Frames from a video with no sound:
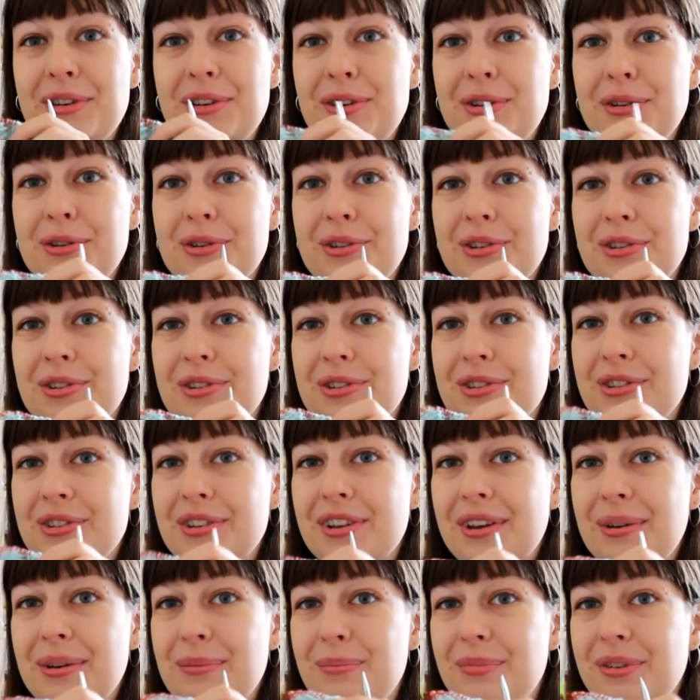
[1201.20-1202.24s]
you use
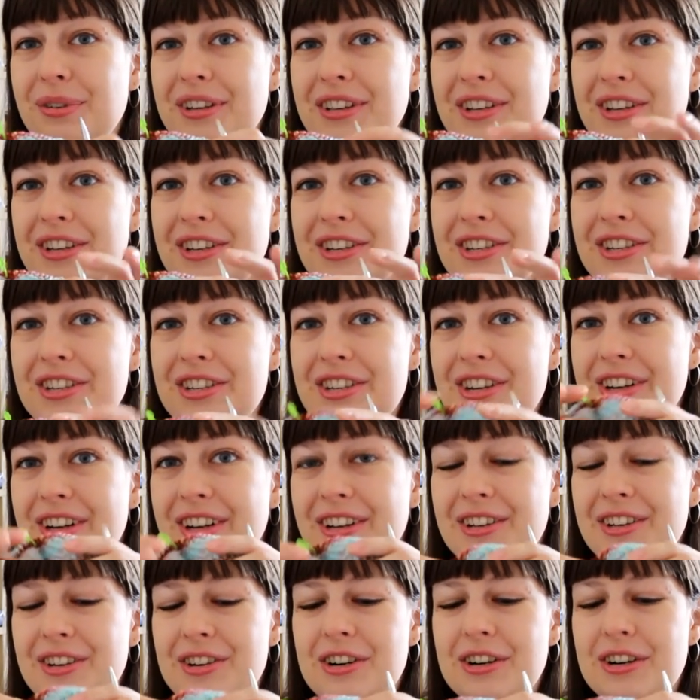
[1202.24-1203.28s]
British
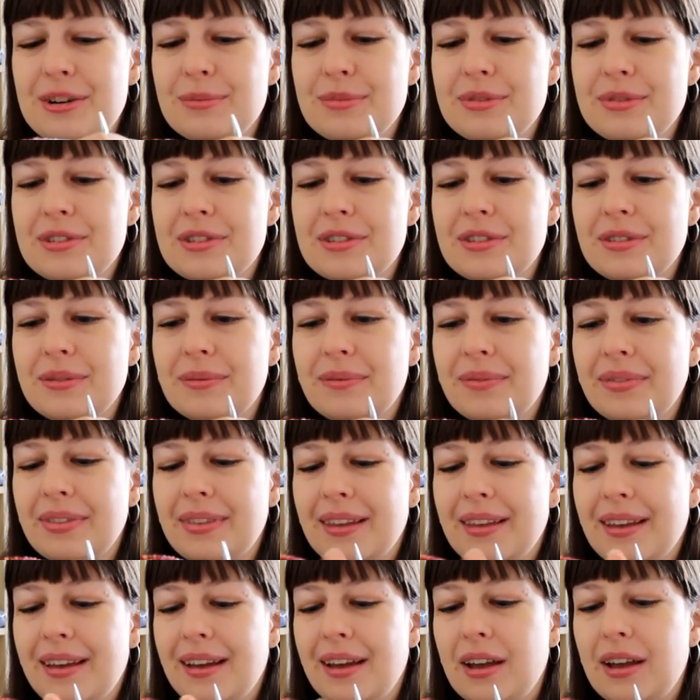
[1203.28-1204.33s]
terms.
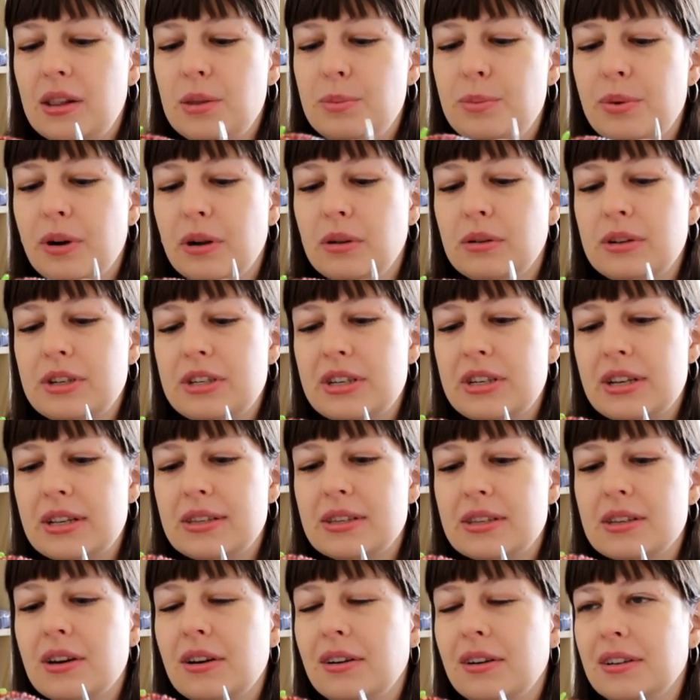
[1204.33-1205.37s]
In Polish,
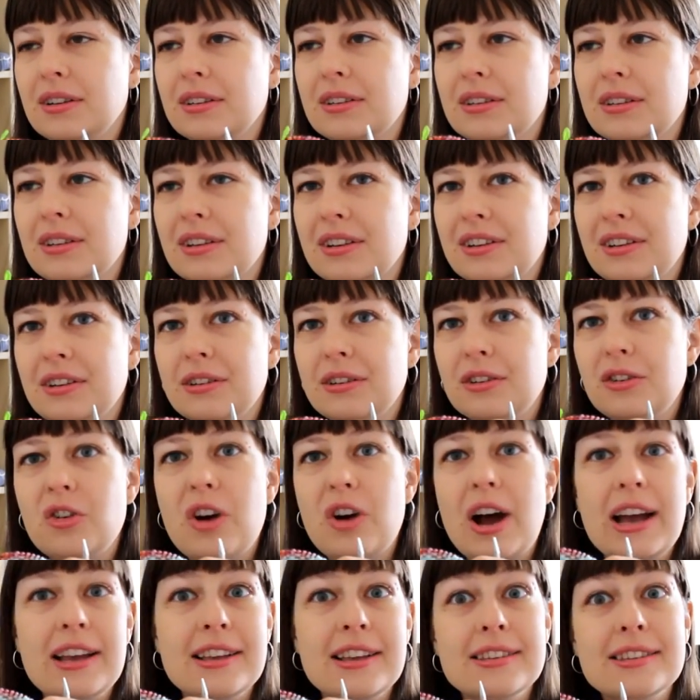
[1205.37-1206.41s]
it's called
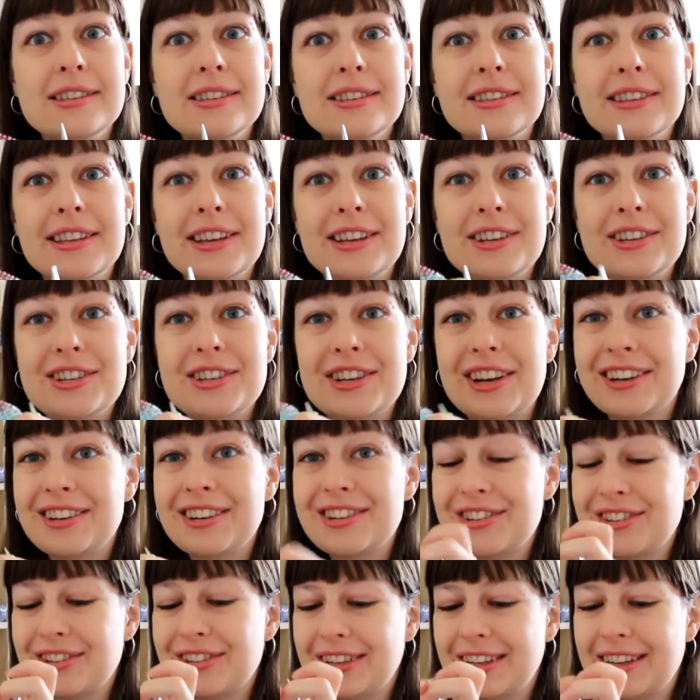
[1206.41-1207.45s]
rice stitch,
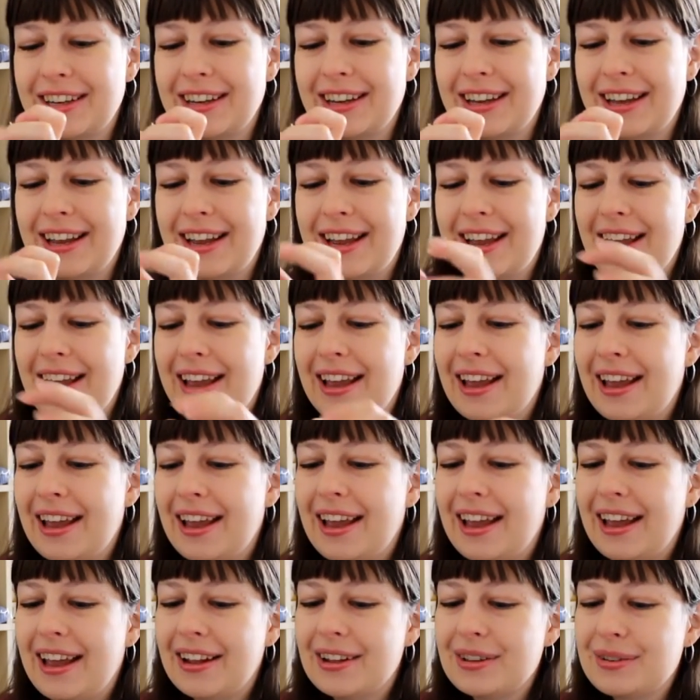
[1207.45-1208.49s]
actually.
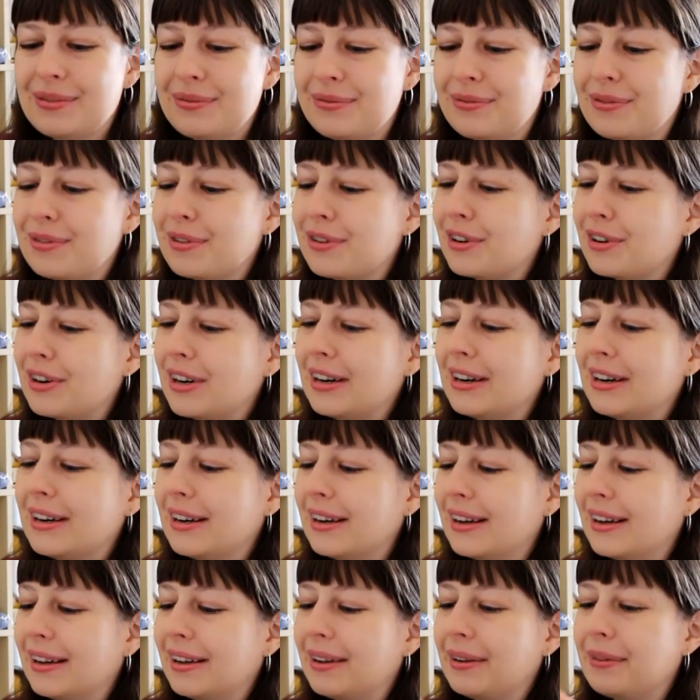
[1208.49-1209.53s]
And for
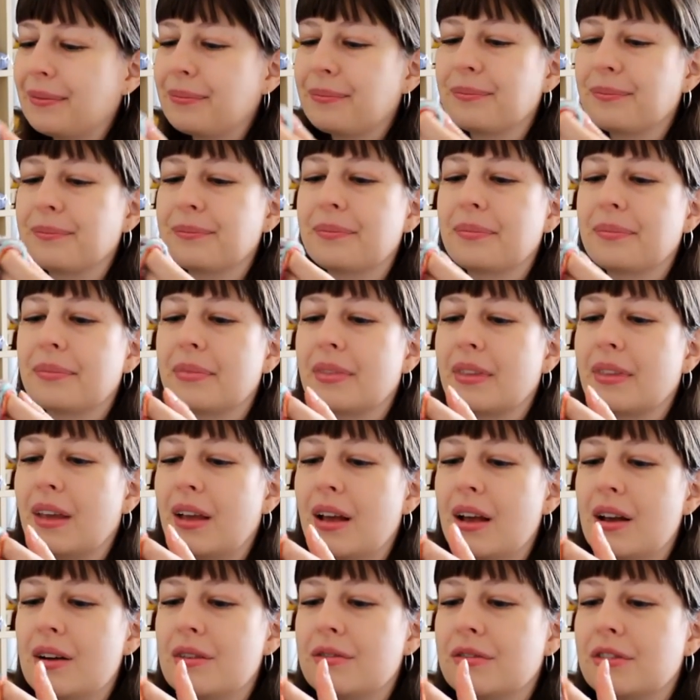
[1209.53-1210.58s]

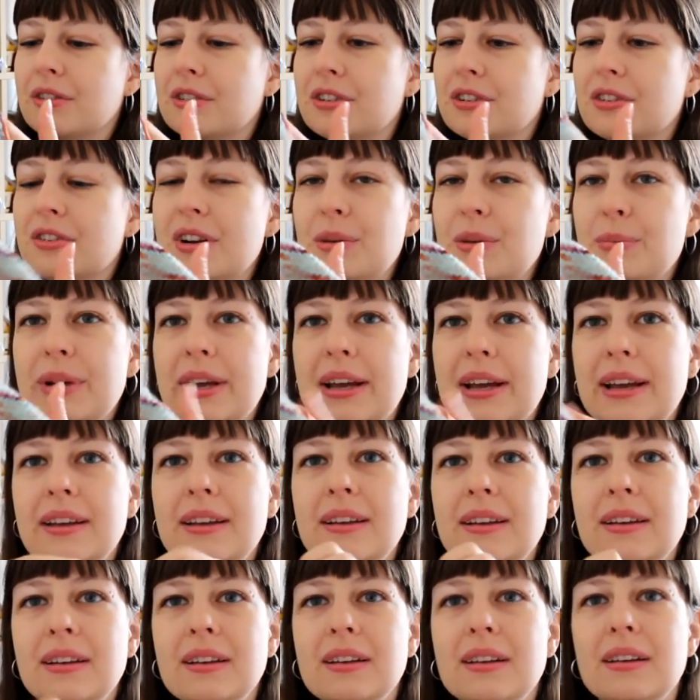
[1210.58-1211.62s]
the
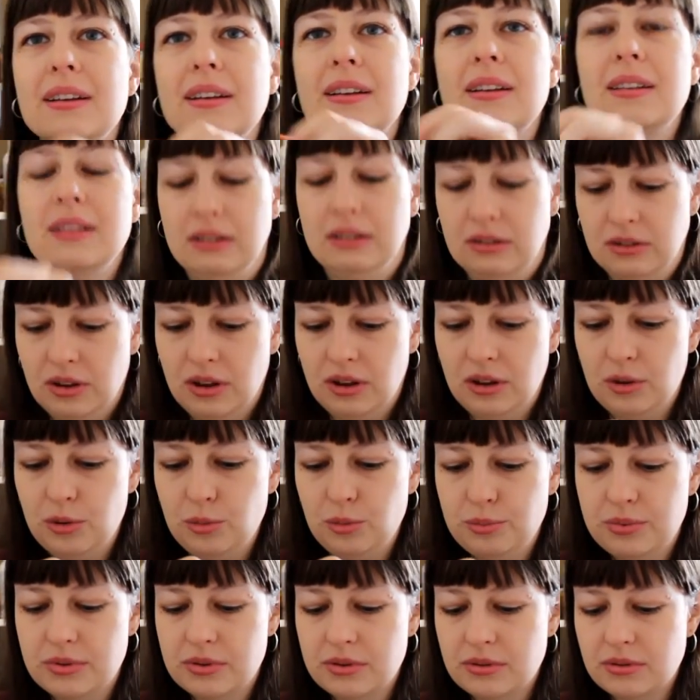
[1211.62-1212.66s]
ribbing,
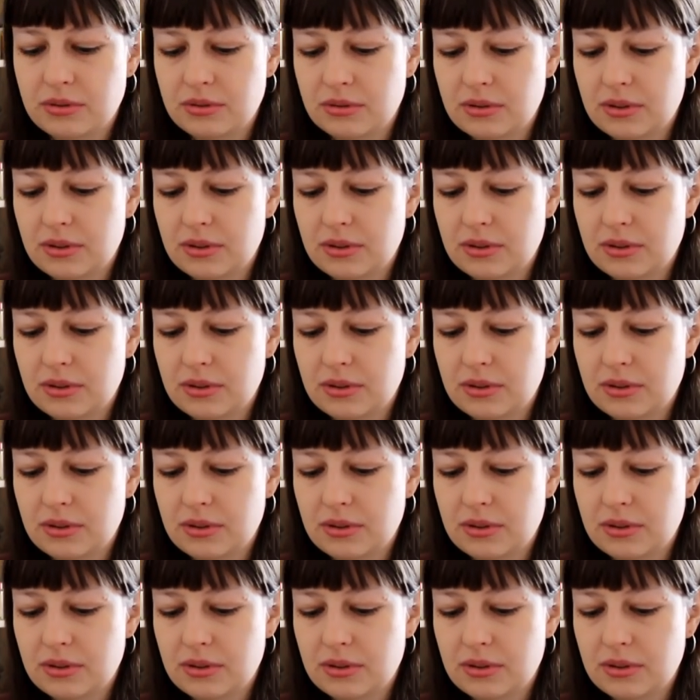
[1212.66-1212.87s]
oops,